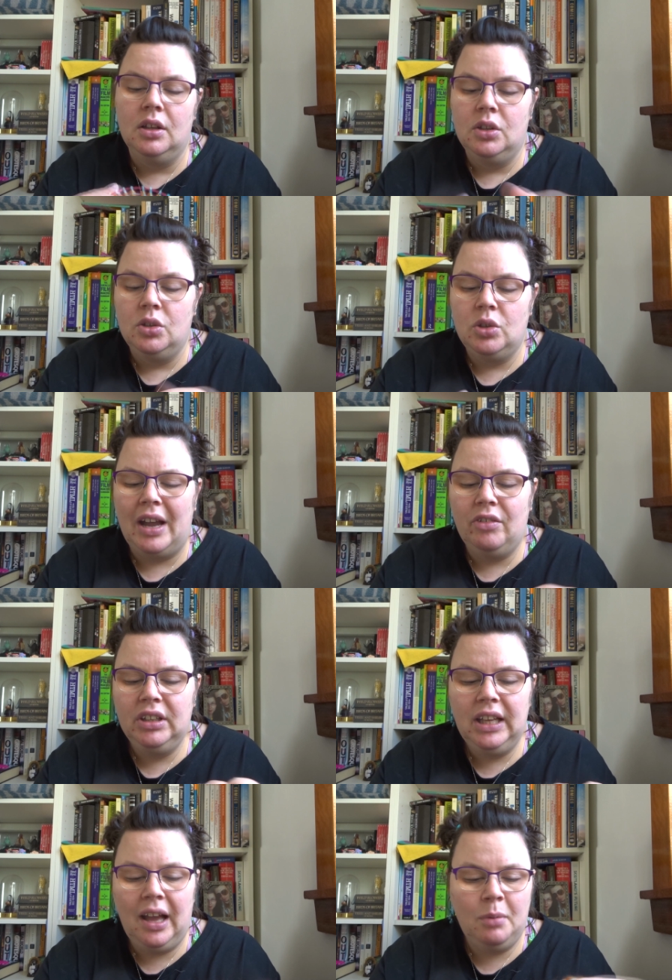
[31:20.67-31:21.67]
So I
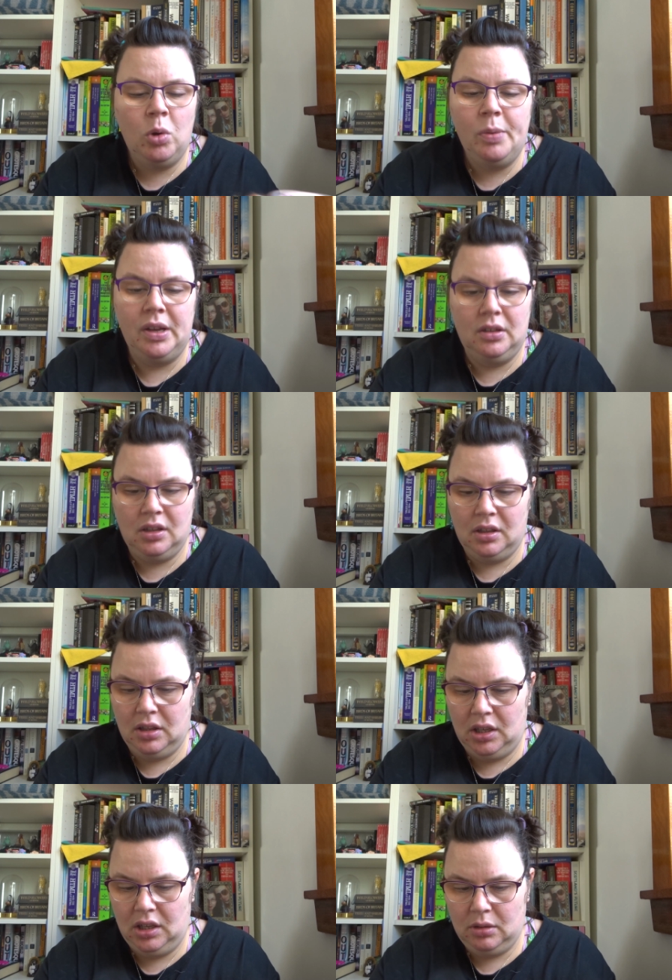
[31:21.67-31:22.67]
really am hoping that
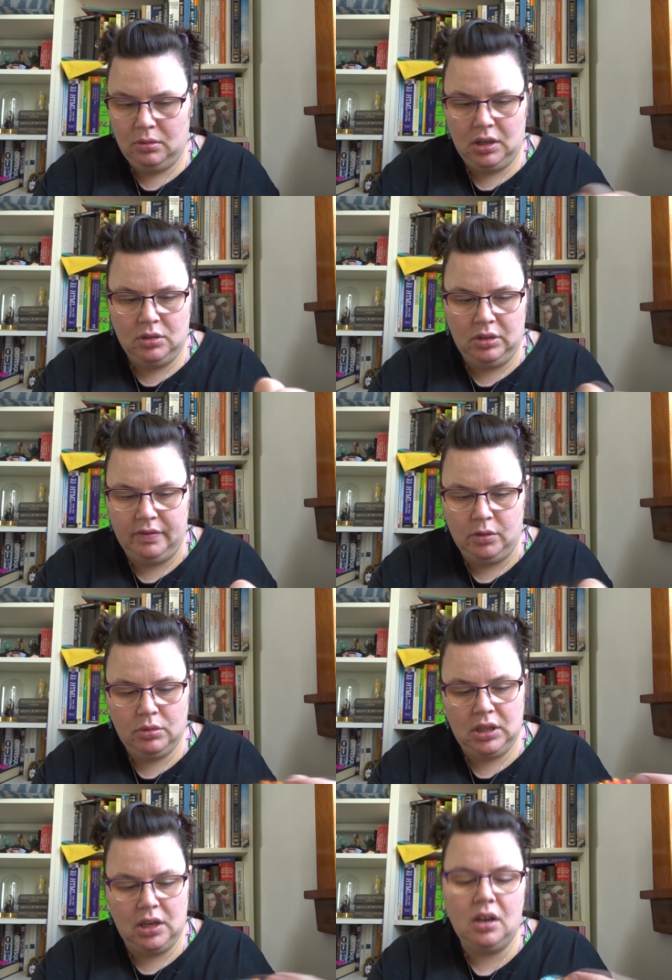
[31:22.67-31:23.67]
I don't even know
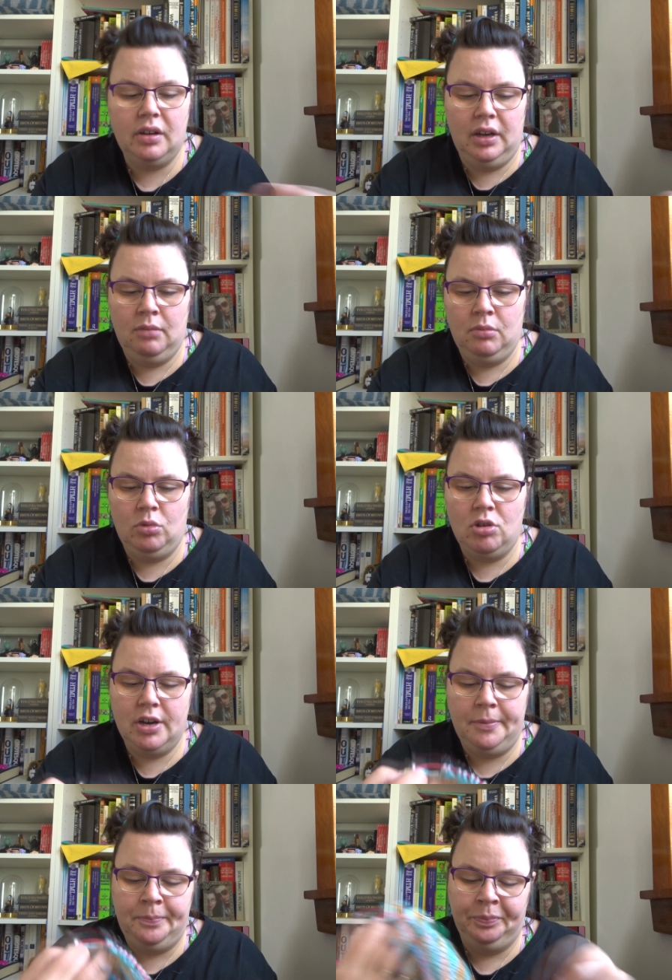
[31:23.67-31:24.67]
where they are
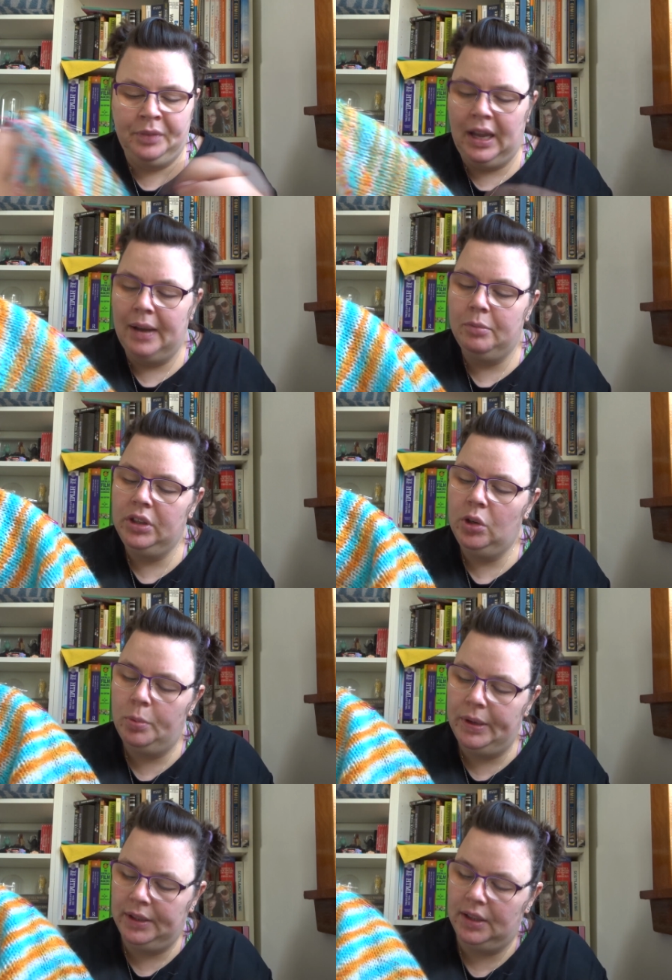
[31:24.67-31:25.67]
anymore. I'm really
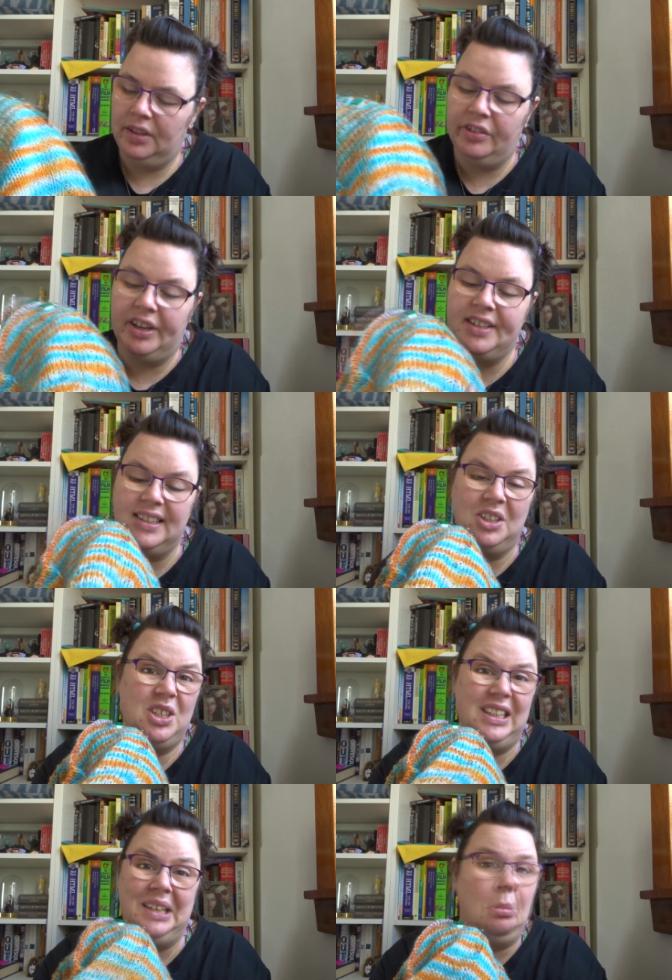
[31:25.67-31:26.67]
hoping that the 3-stitch
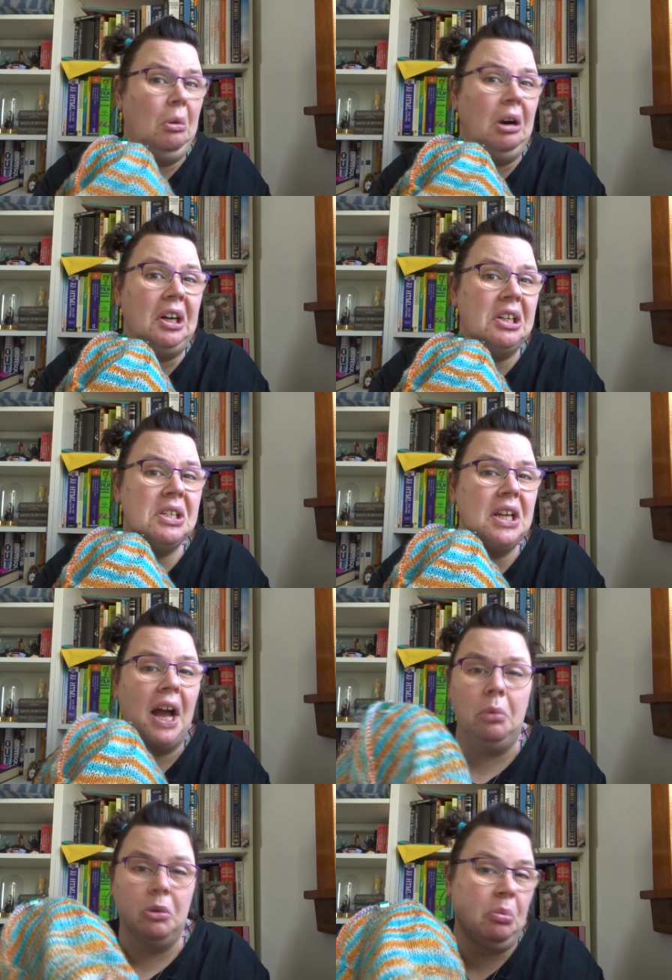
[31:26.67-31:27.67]
steek works. I
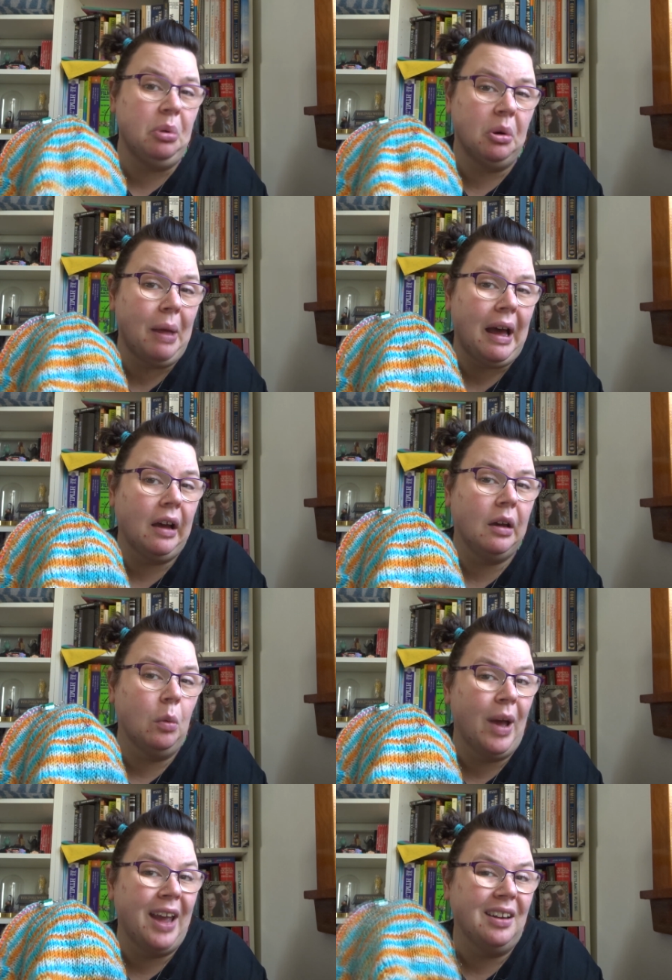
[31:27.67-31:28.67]
will report back
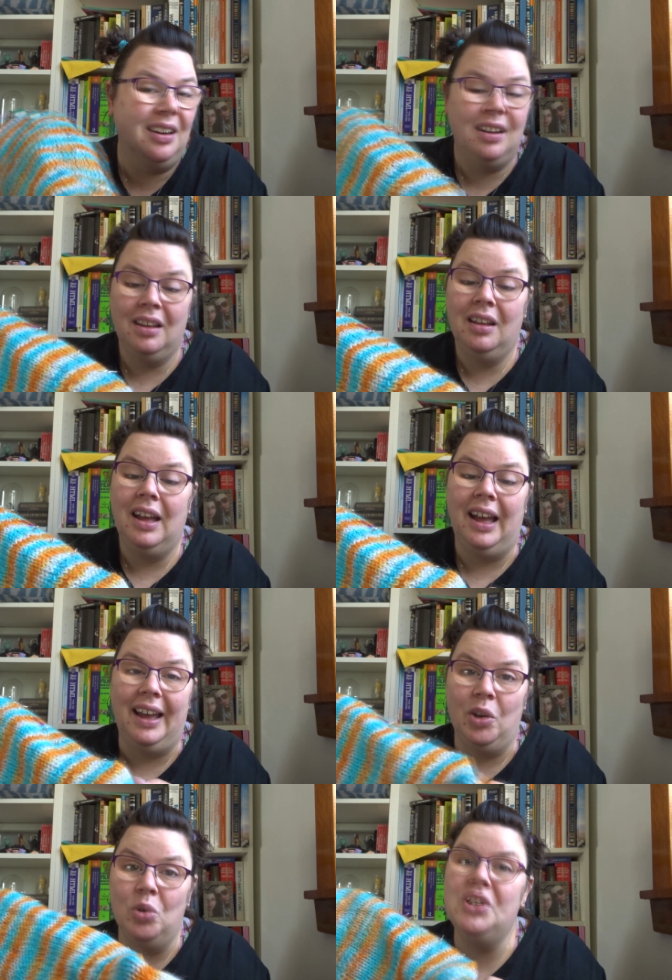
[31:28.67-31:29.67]
when
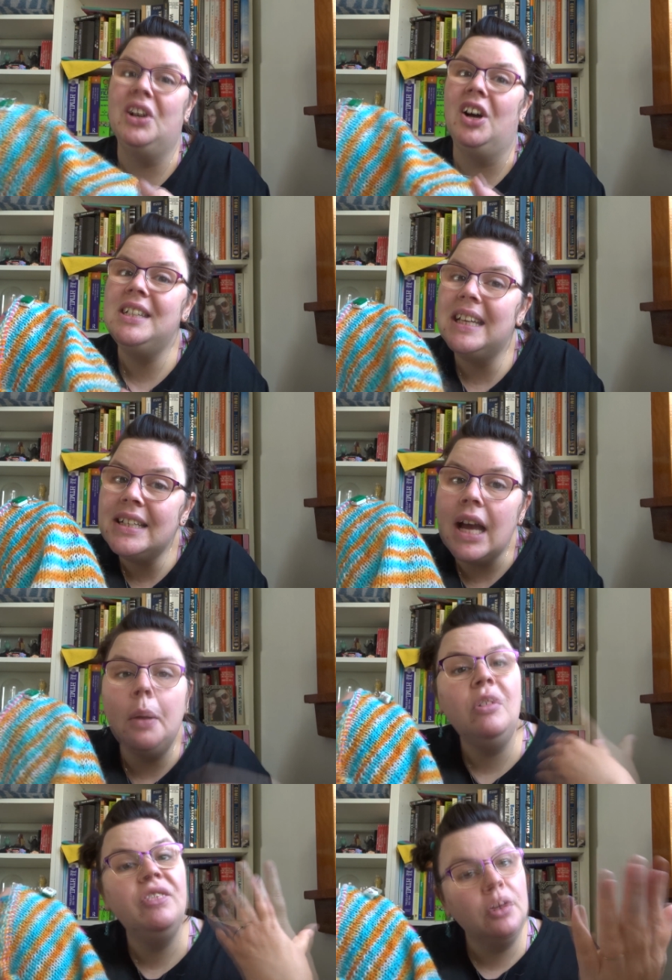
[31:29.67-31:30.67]
I go to cut it. I
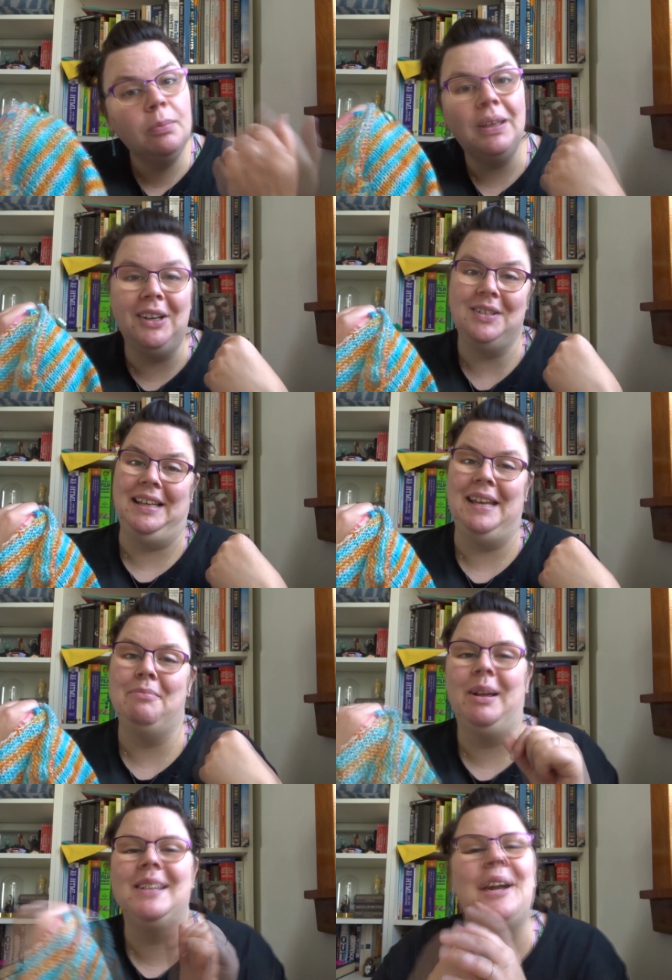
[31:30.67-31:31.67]
will film me cutting it
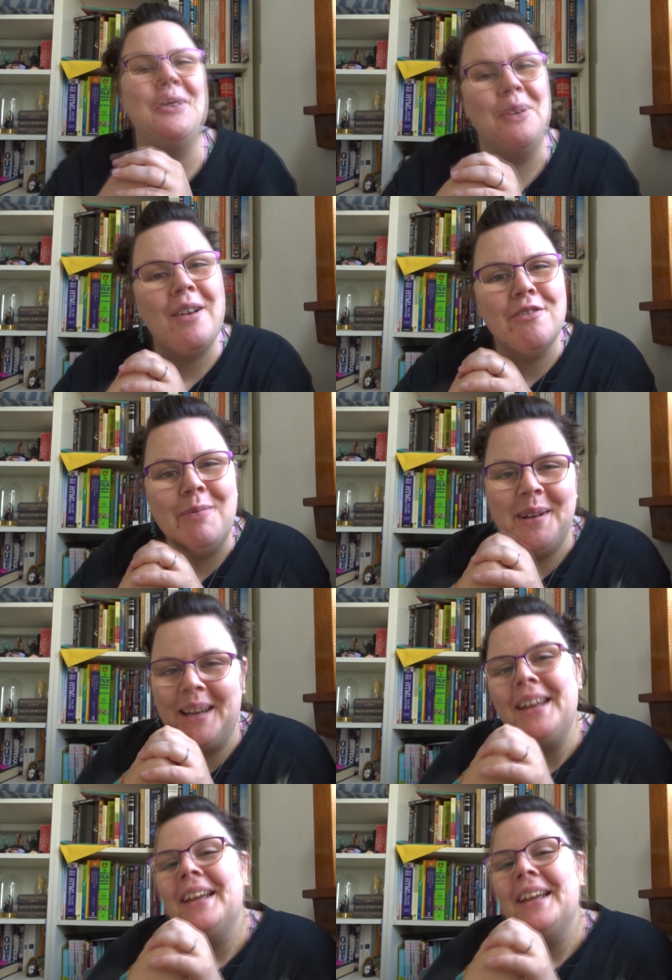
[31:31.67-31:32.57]
because I know everybody